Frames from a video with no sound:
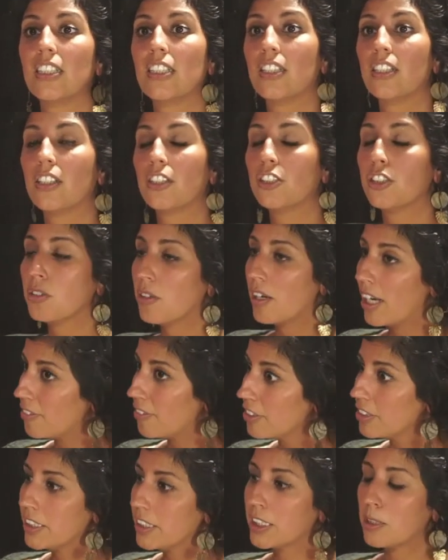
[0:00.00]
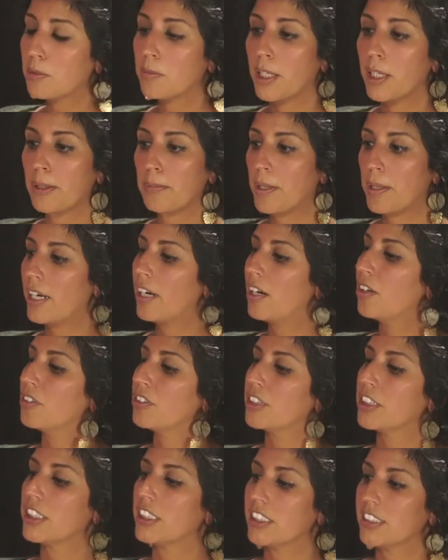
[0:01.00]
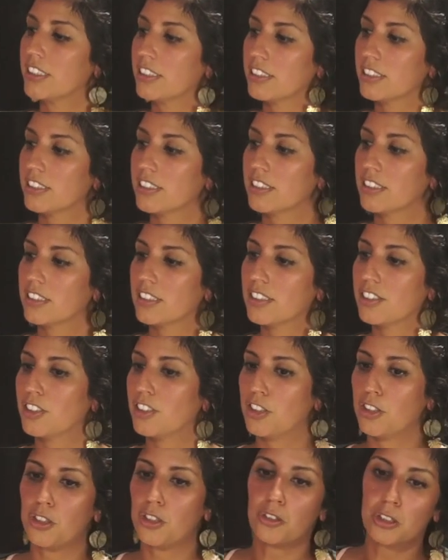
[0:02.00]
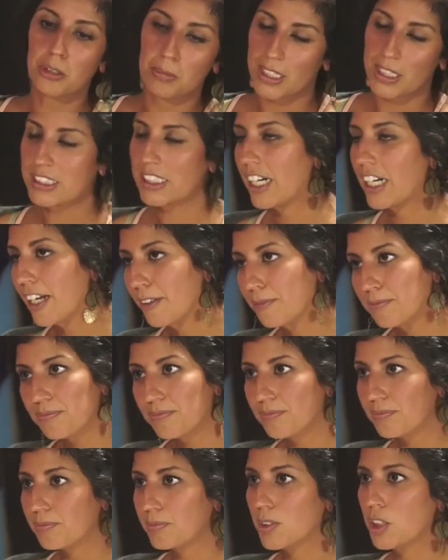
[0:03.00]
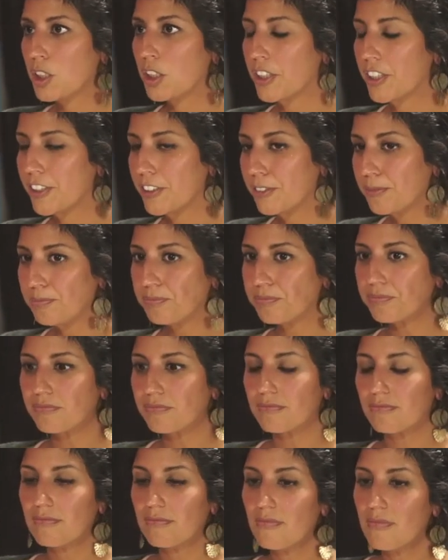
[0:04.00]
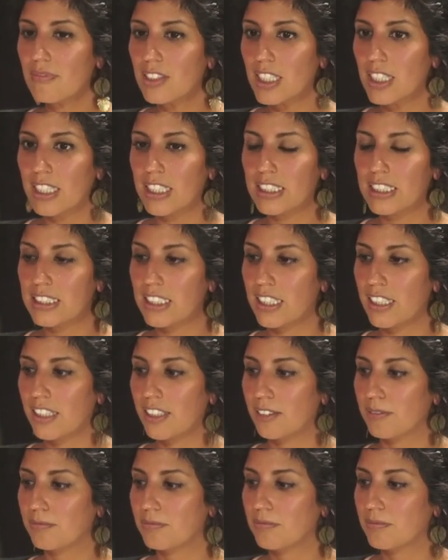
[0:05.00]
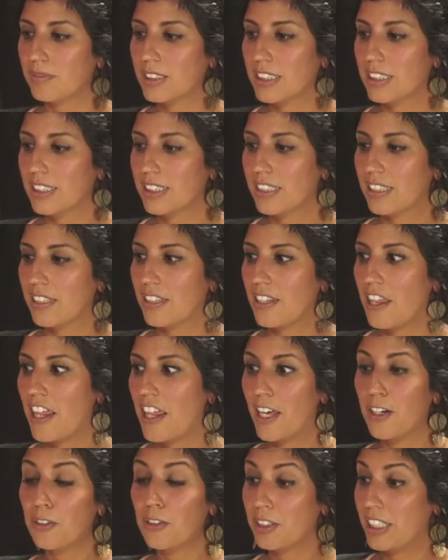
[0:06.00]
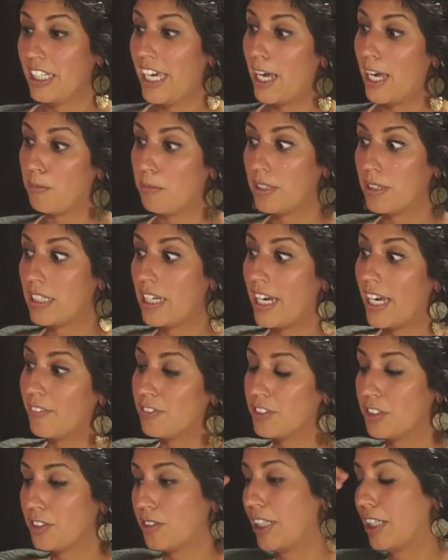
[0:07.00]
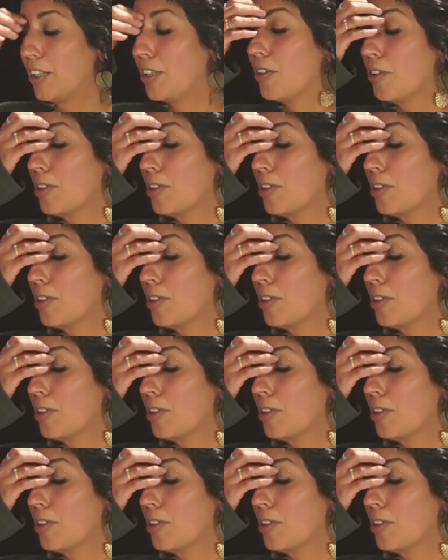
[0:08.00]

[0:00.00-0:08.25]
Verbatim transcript: do everything in my power to use my time, you know? And that only happened after I closed